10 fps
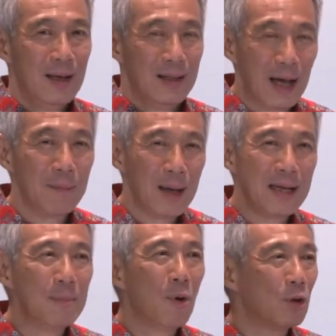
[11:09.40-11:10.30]
There are
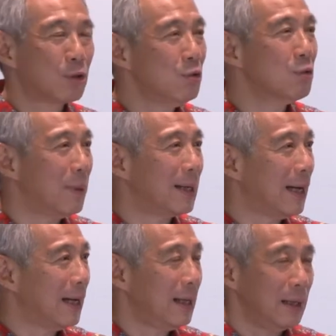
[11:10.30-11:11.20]
many more too, but
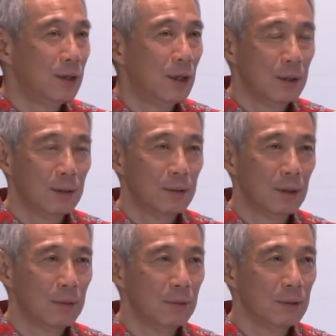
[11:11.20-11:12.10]
I
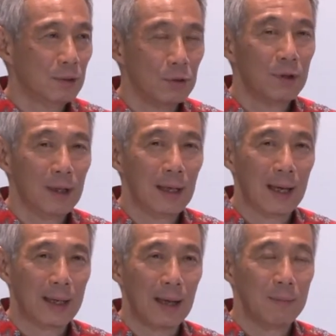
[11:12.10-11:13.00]
don't think
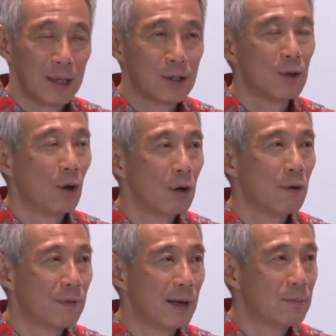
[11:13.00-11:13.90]
I can mention all
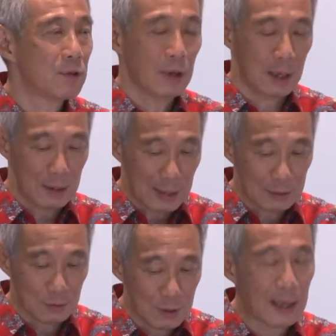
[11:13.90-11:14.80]
of them, so I'd like
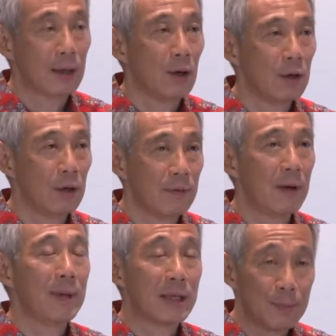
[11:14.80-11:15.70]
to thank all of
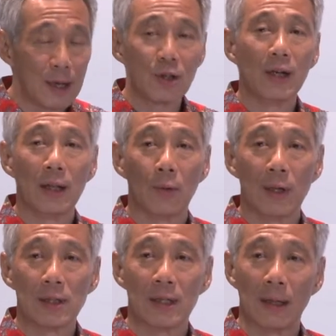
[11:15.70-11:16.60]
them, especially the
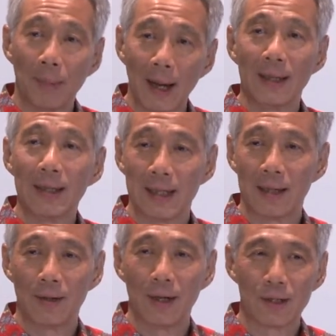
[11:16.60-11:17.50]
ones in the pioneer
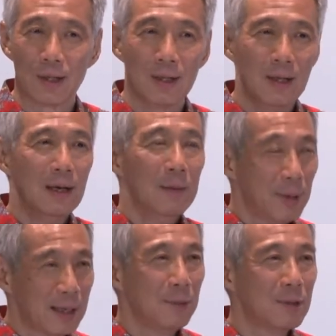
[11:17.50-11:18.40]
generation,
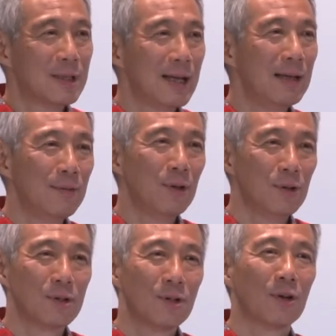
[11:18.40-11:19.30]
but I would say even
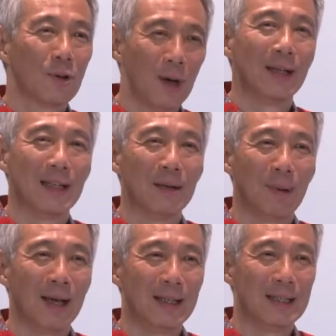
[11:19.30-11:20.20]
those not quite in the
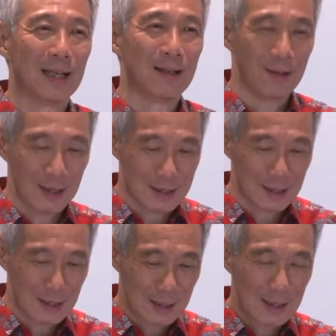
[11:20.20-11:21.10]
pioneer
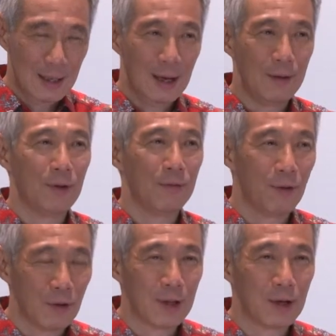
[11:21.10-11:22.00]
generation, if you
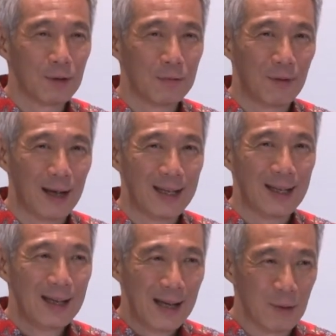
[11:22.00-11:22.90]
fought the good fight
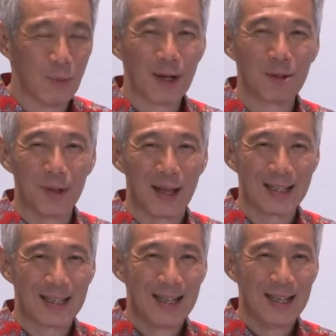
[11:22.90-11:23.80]
and worked with
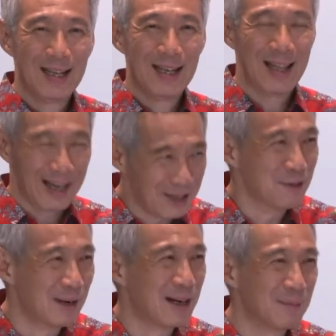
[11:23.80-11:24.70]
us, thank
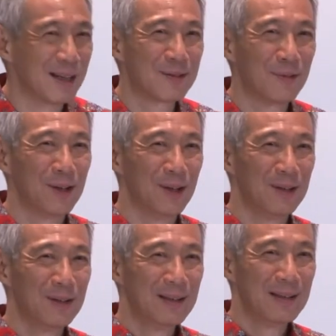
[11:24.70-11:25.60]
you very much for your
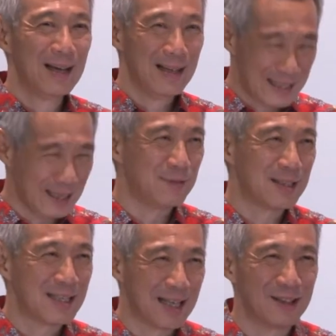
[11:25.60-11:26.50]

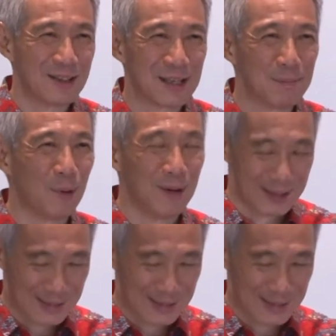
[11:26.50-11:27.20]
services and your support.